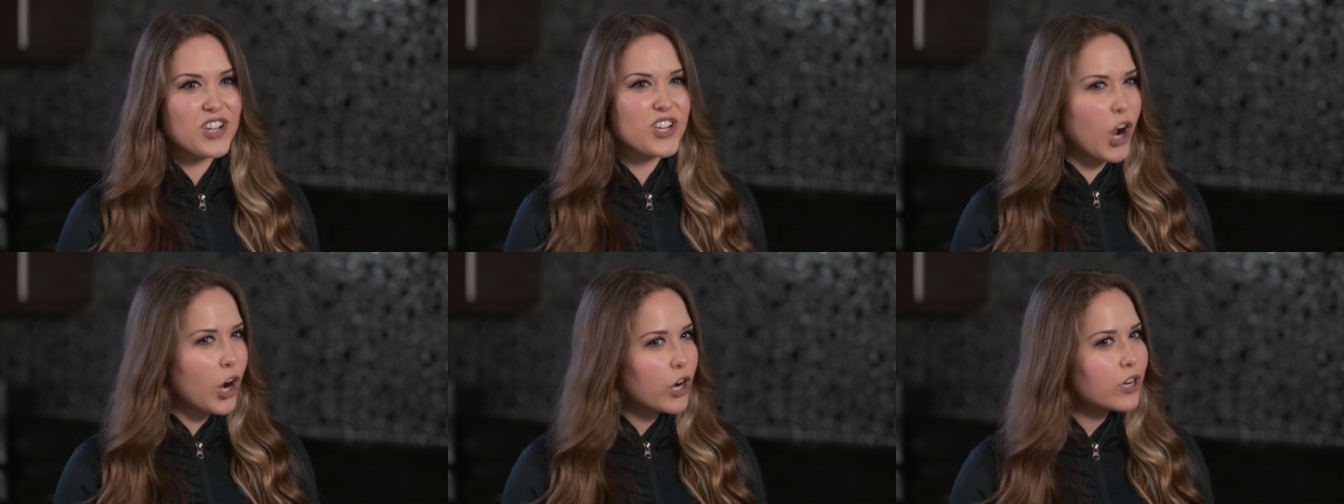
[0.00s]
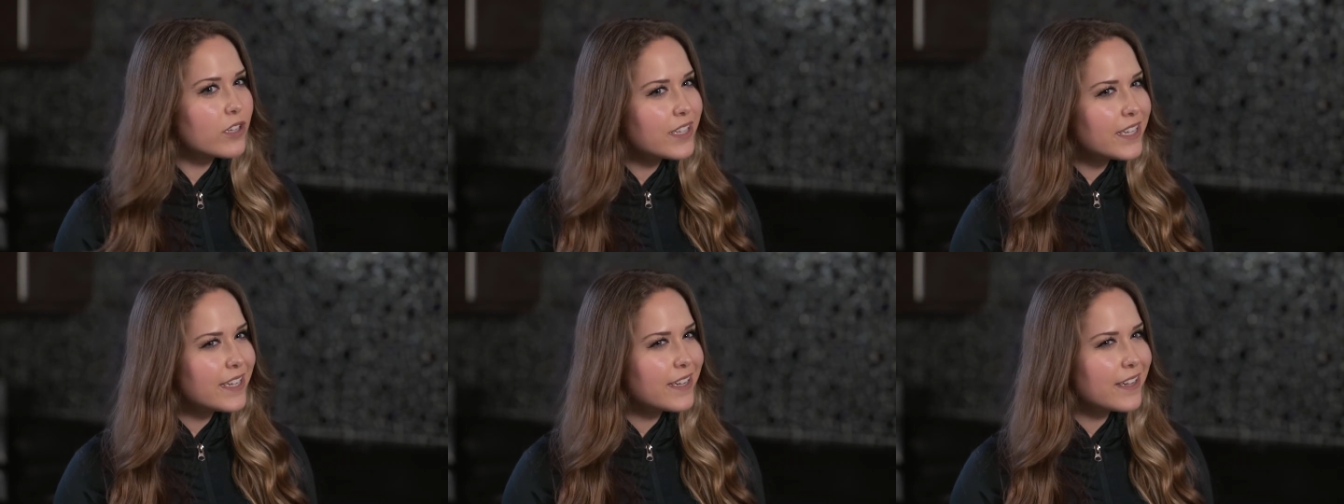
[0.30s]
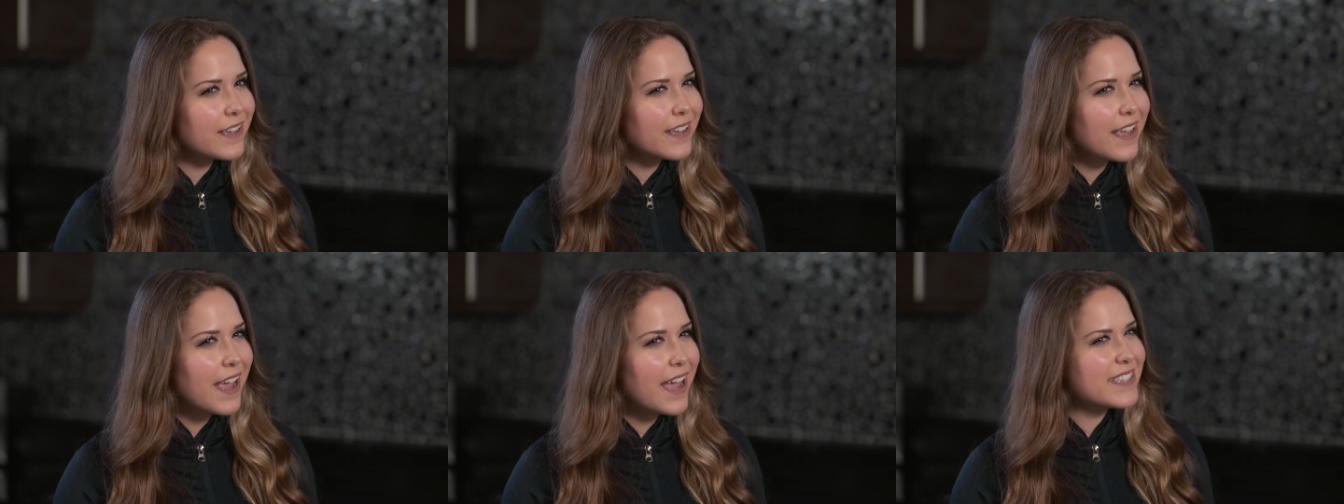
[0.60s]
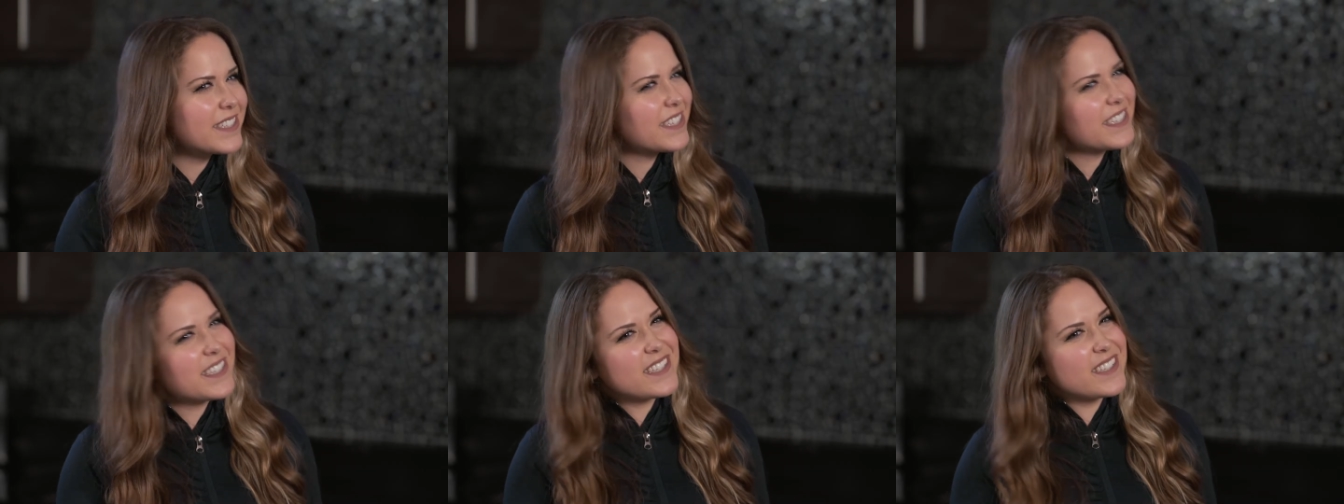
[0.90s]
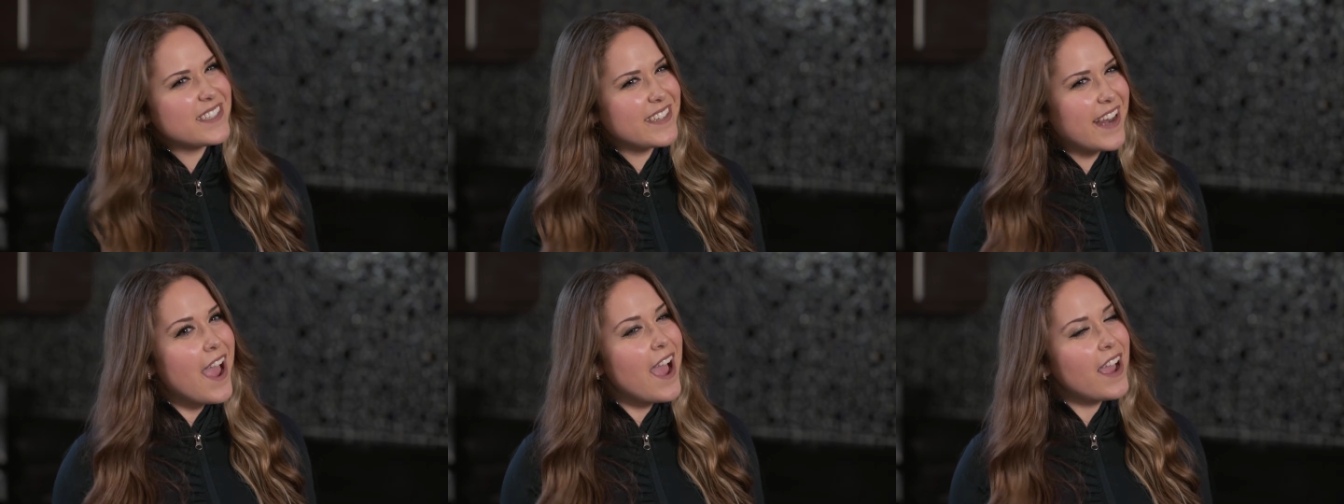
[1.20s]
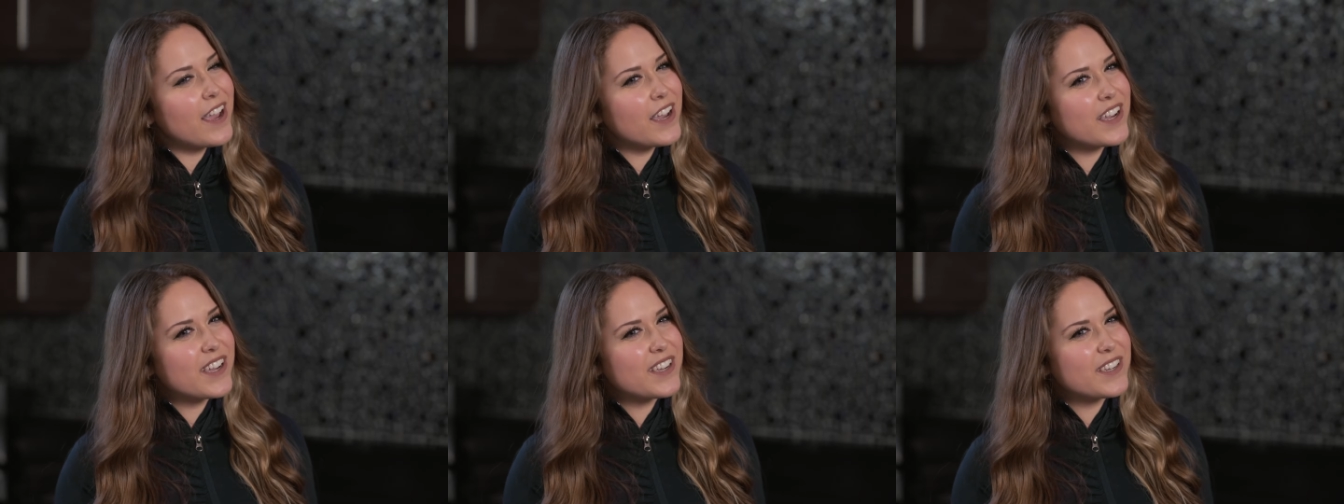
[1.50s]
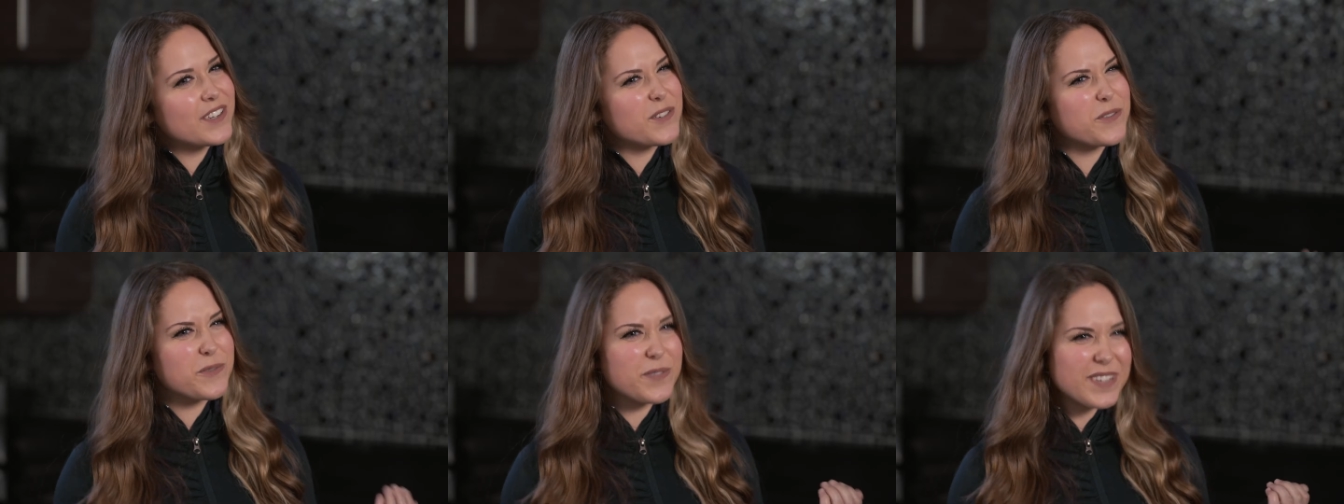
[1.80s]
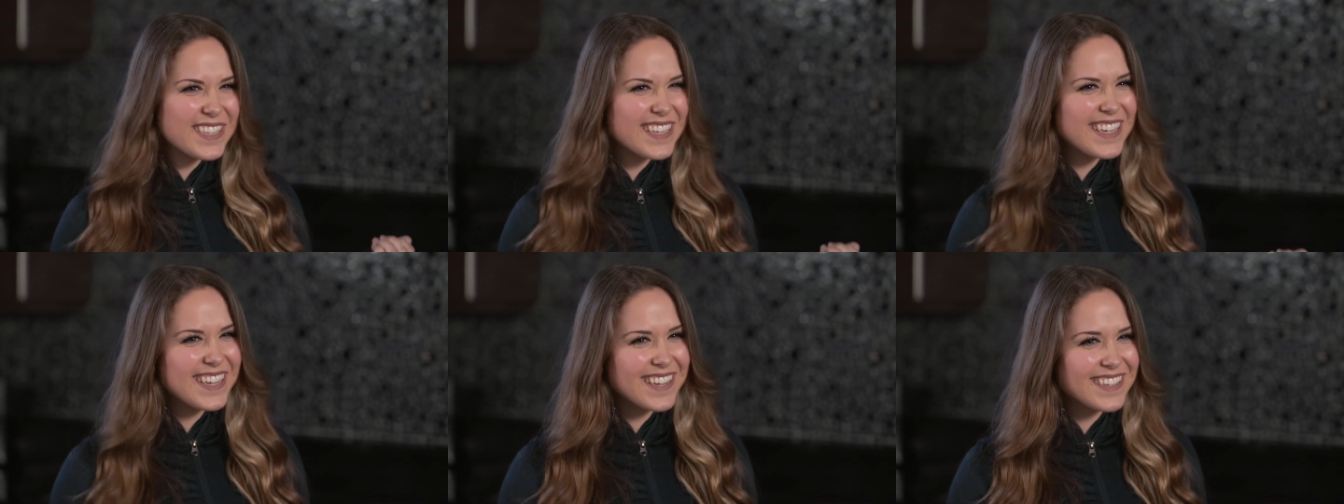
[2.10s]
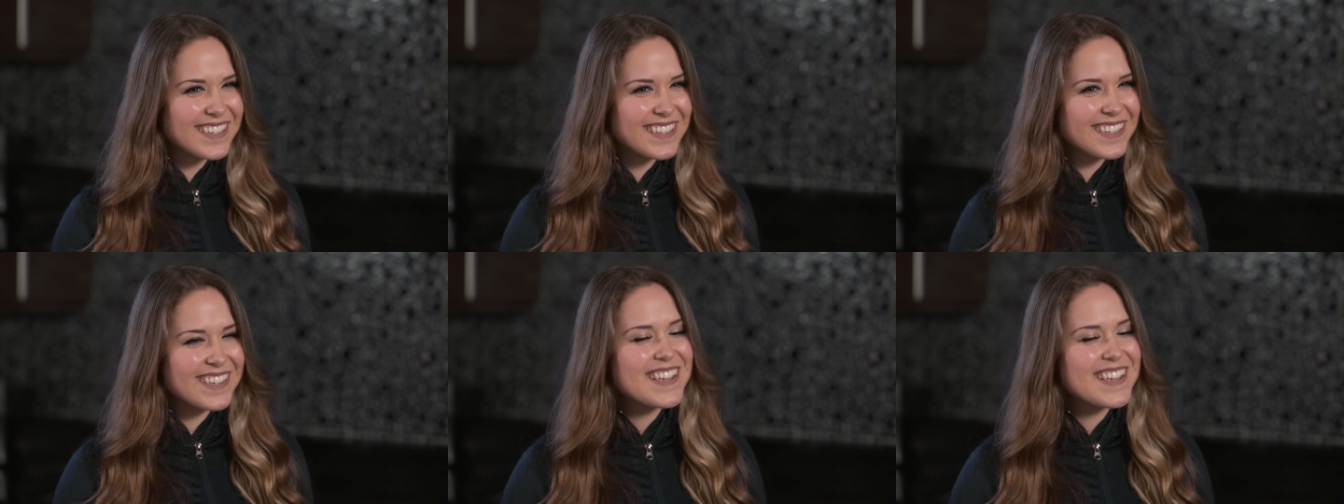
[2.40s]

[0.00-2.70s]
Garlic as a snack? Really?